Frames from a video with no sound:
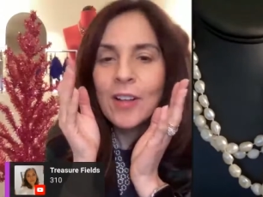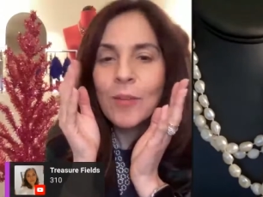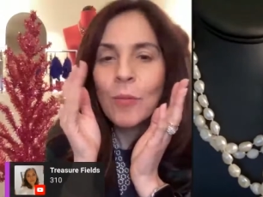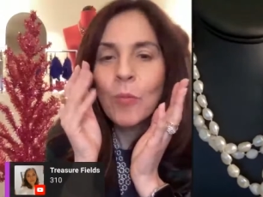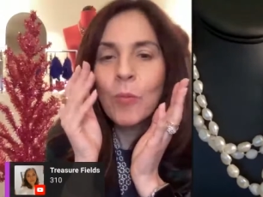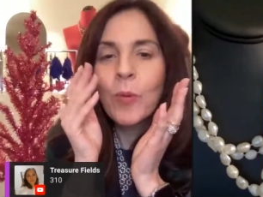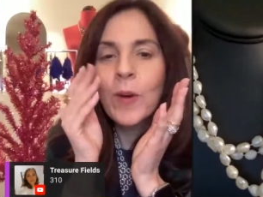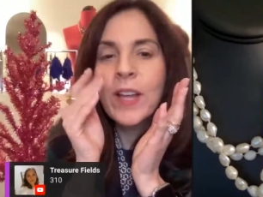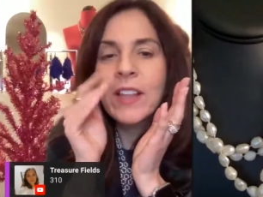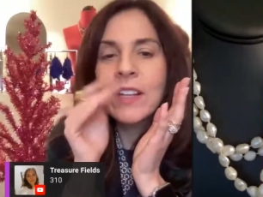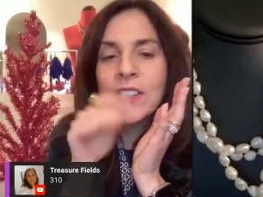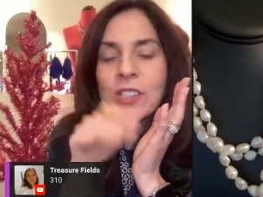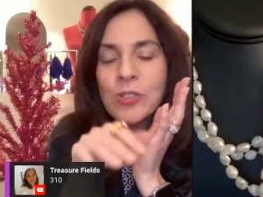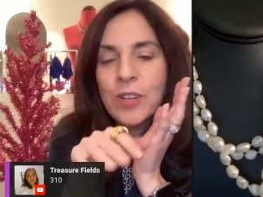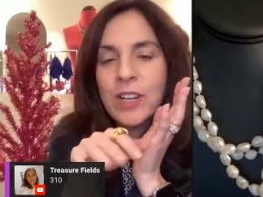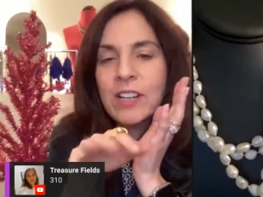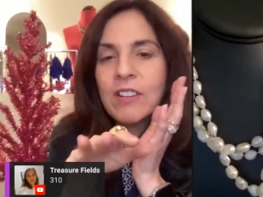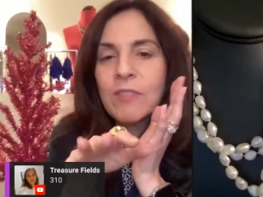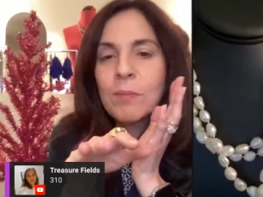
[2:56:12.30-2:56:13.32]
with a
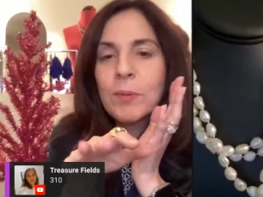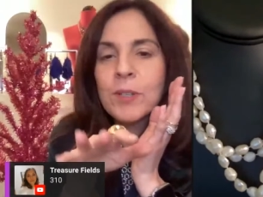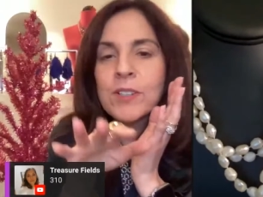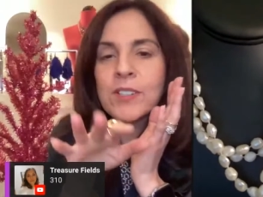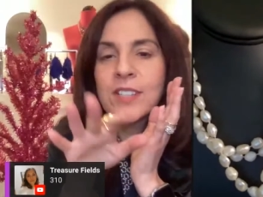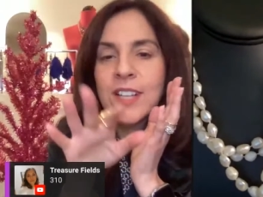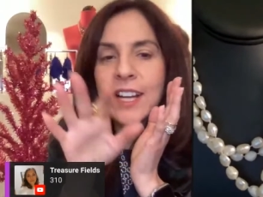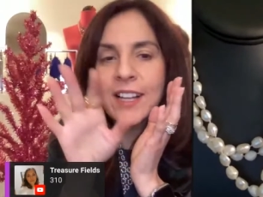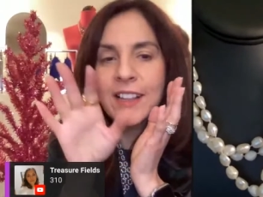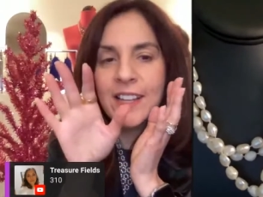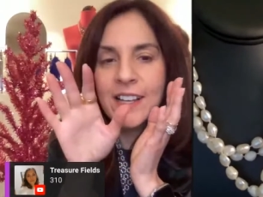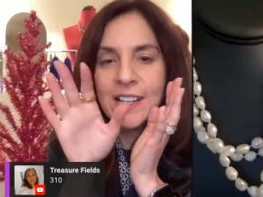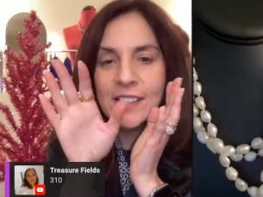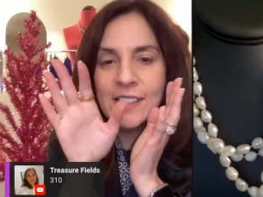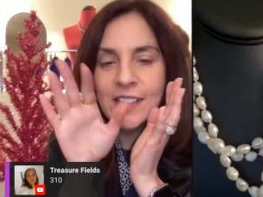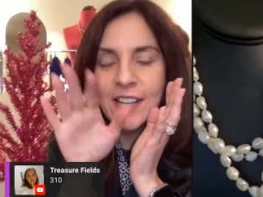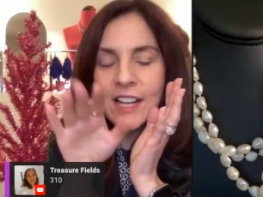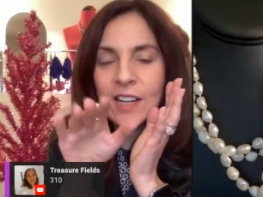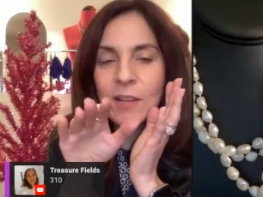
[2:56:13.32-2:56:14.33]
strand of pearls like
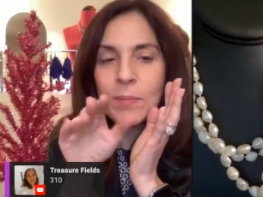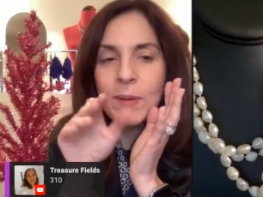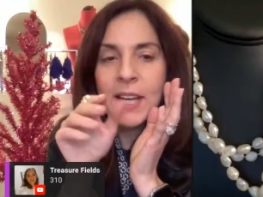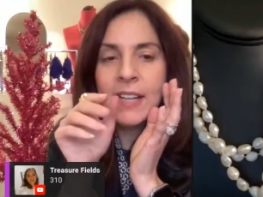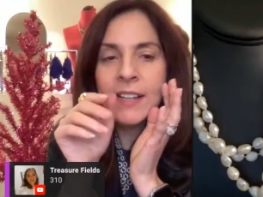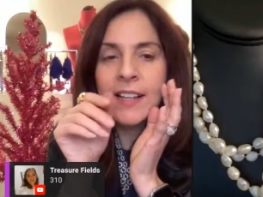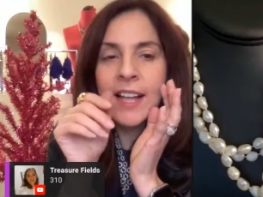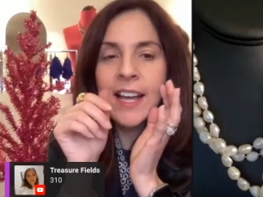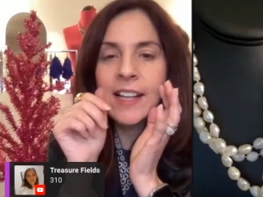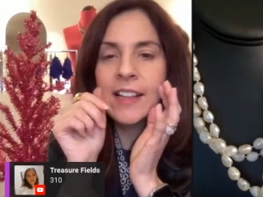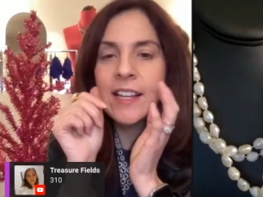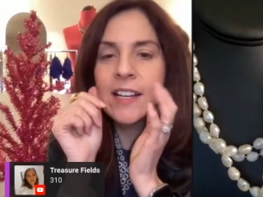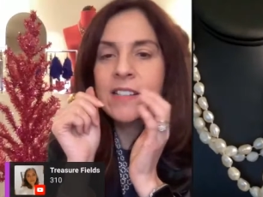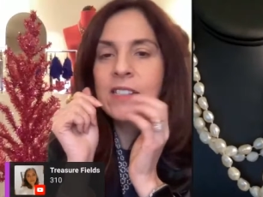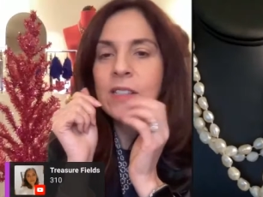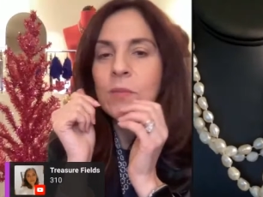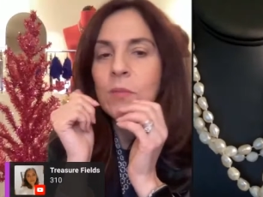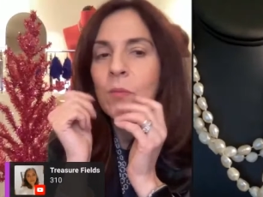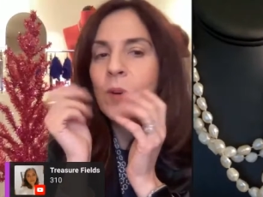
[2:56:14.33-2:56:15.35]
this and a pin like
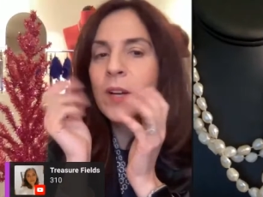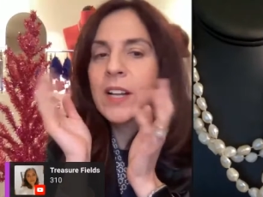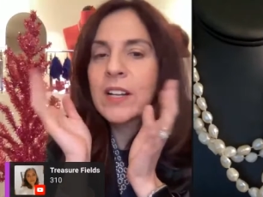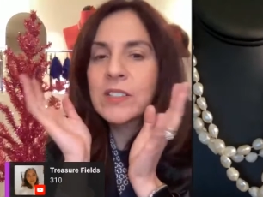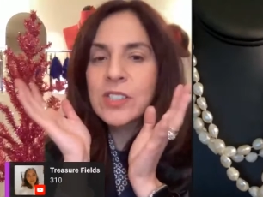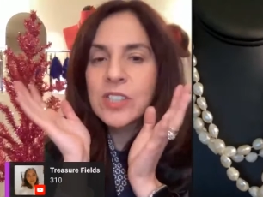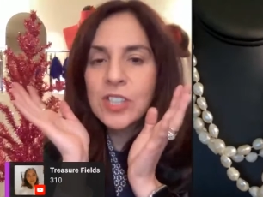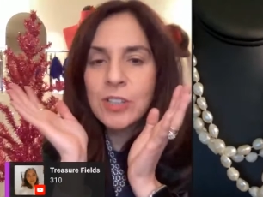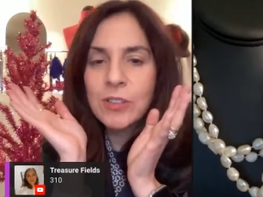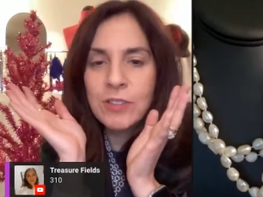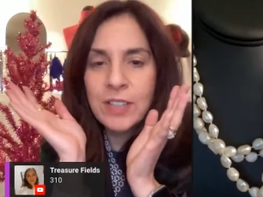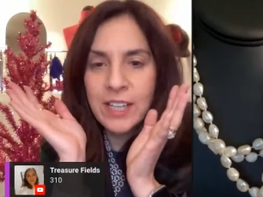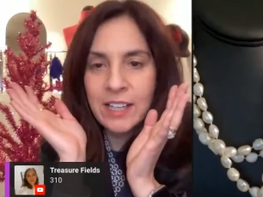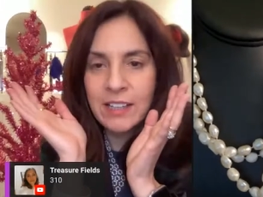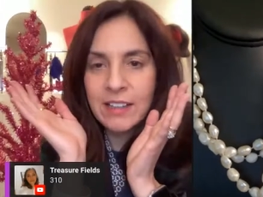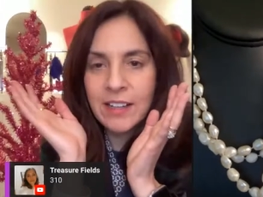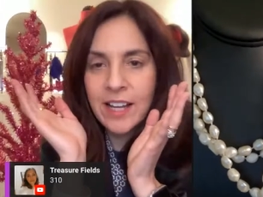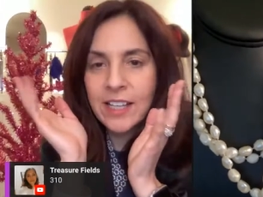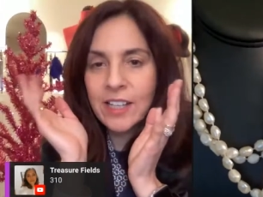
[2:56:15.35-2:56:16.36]
this, what else do you
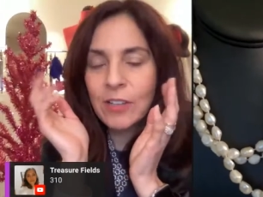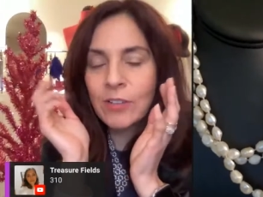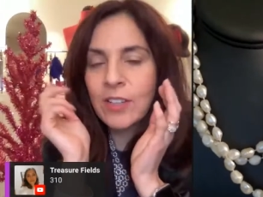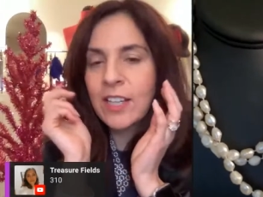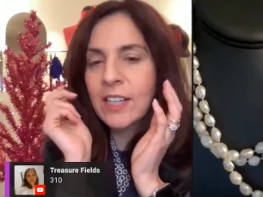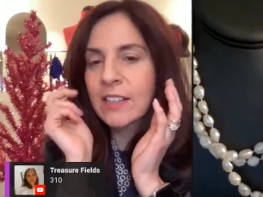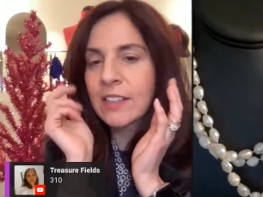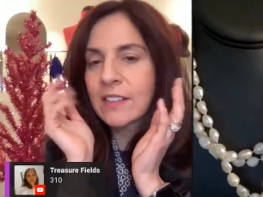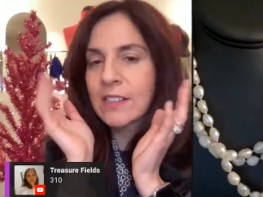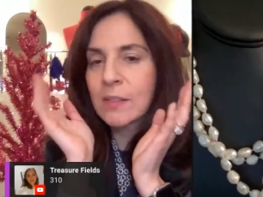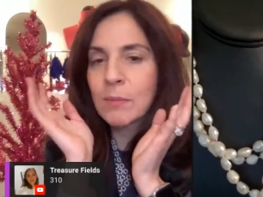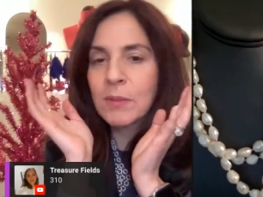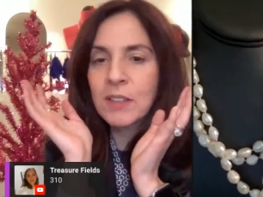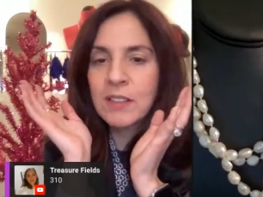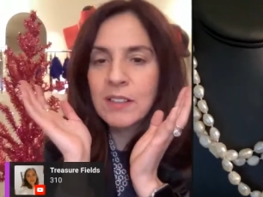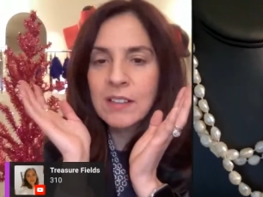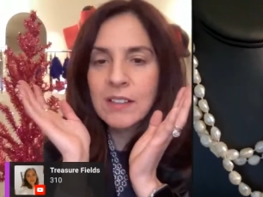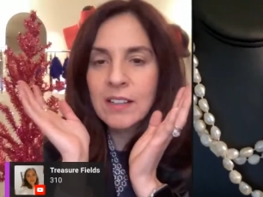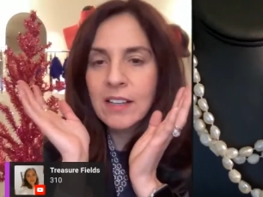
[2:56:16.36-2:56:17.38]
need? Like you need that's a, it.